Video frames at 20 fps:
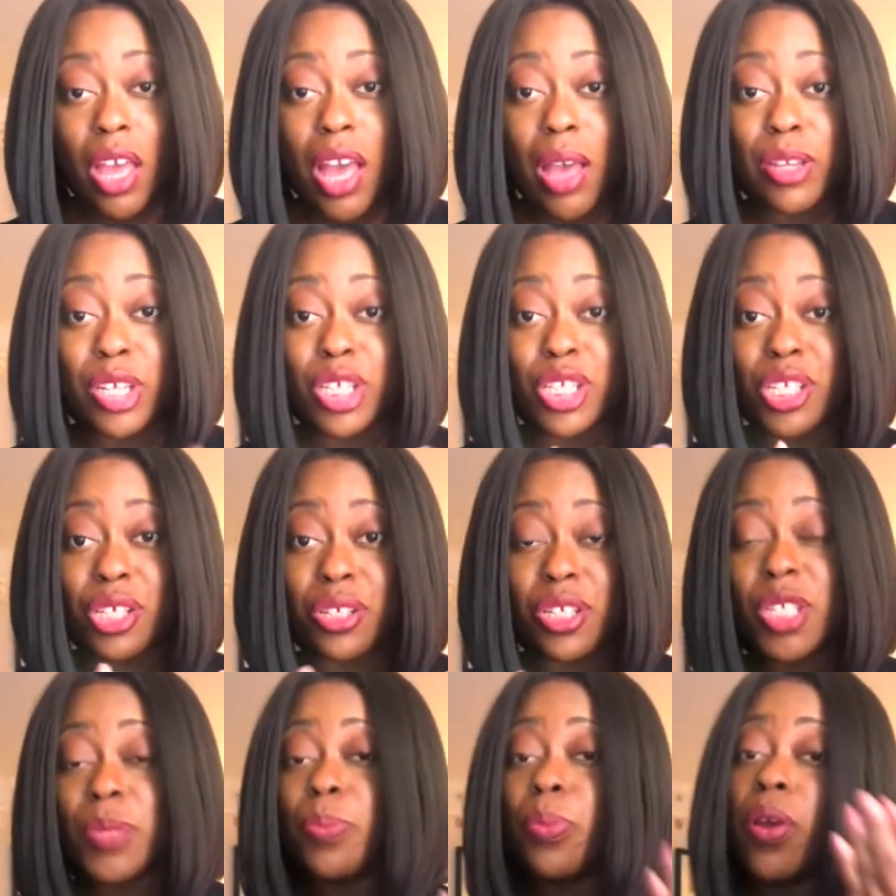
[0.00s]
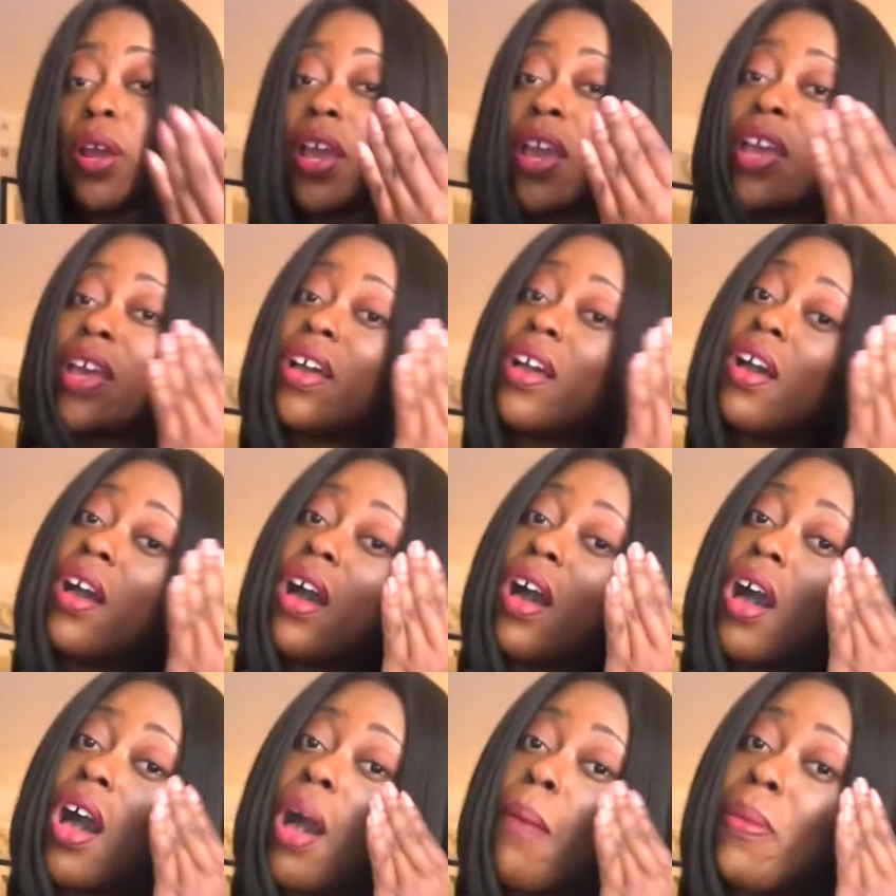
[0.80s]
I just gonna spray
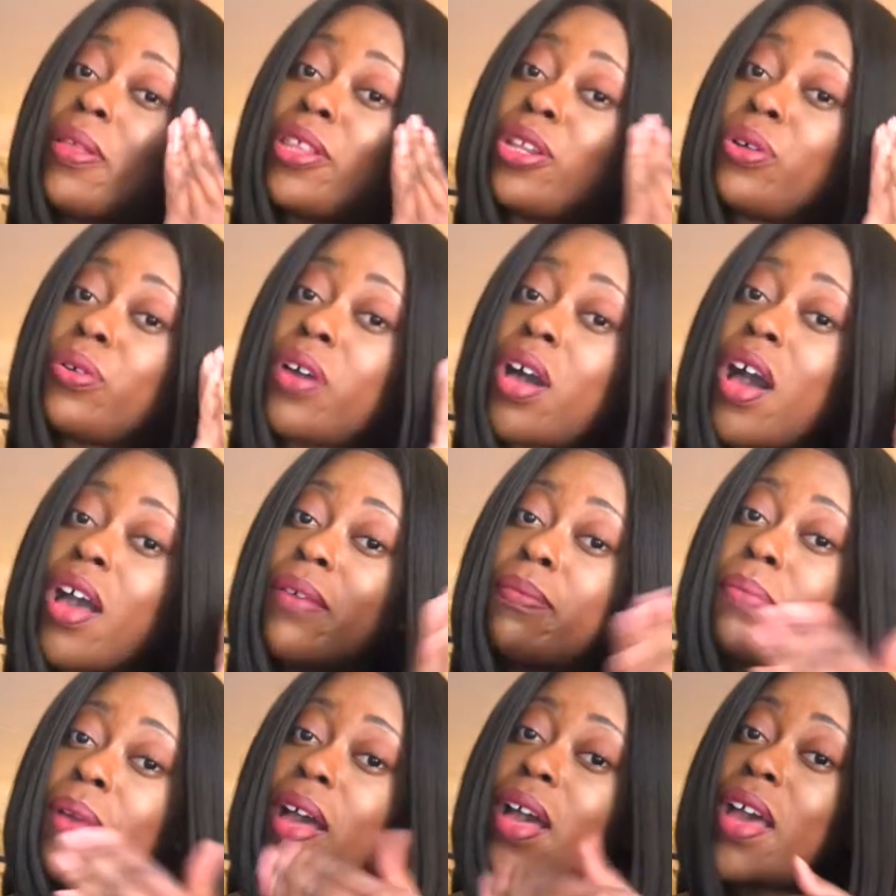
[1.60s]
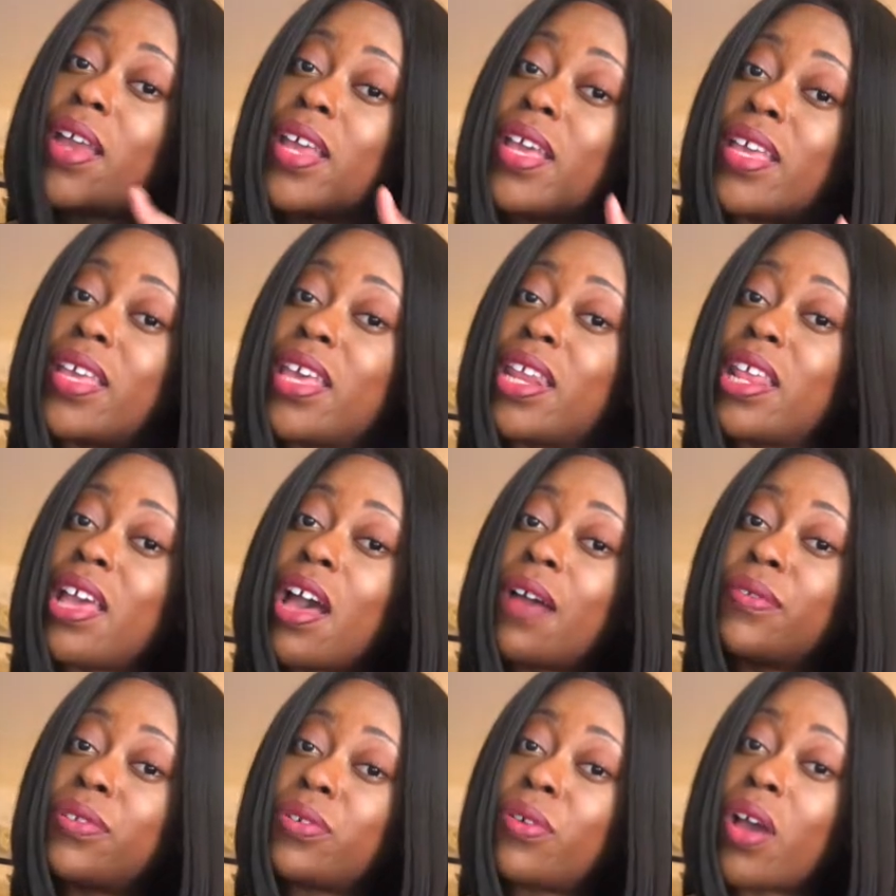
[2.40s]
on my little cotton pad and get it
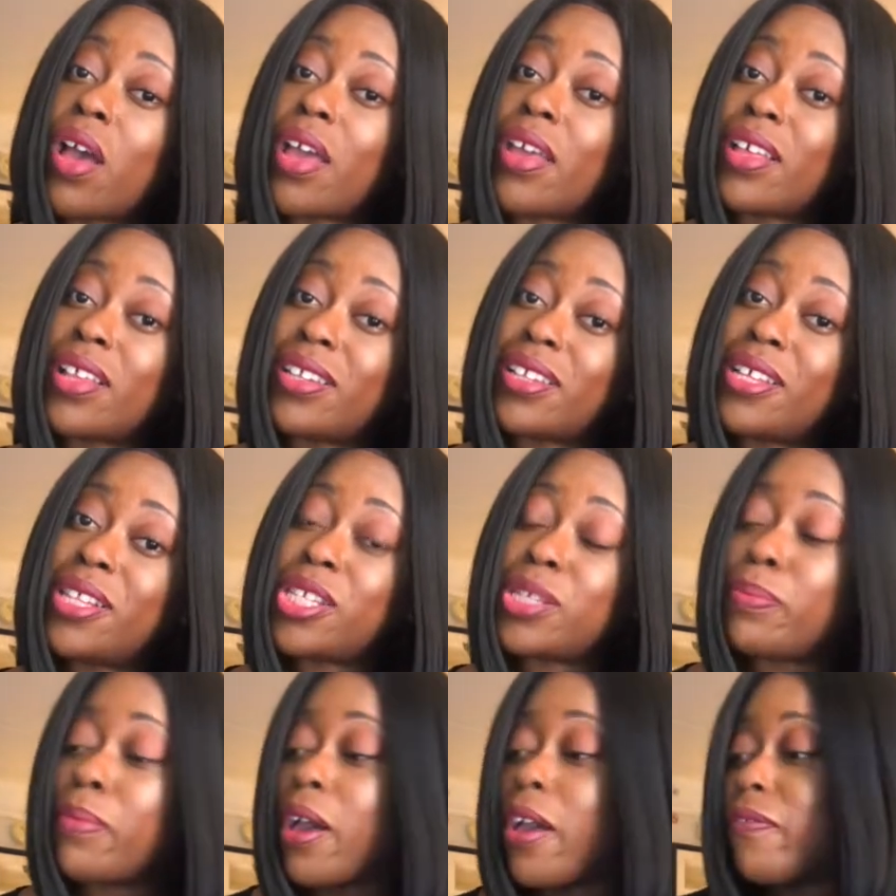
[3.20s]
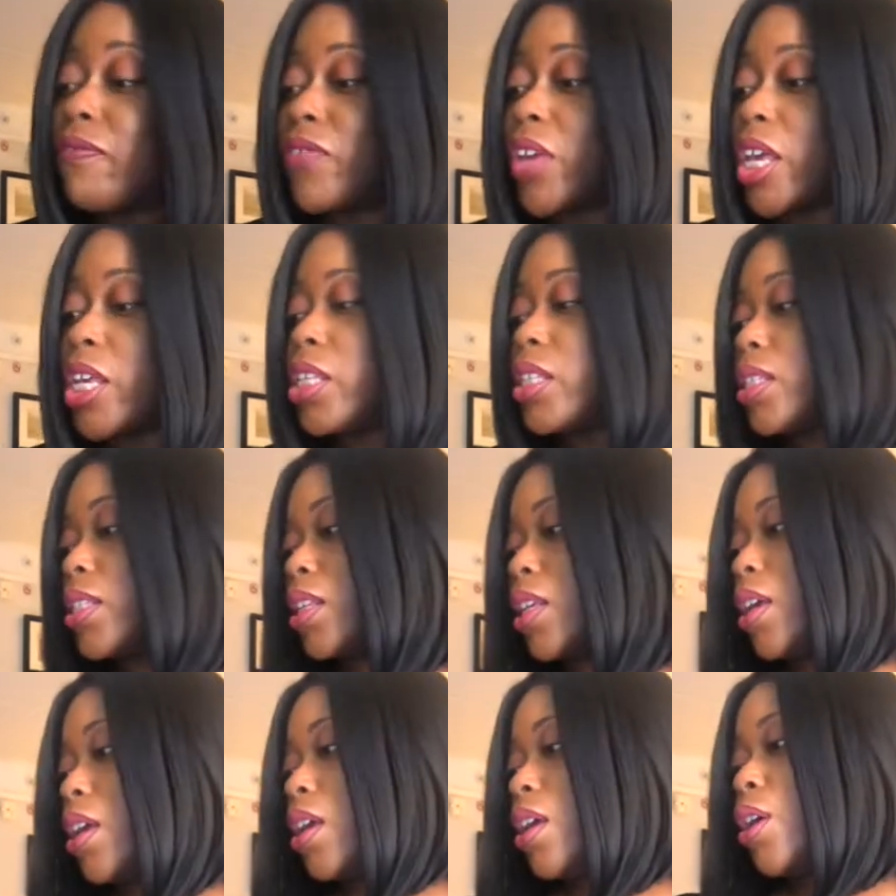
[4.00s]
after I cleanse my face.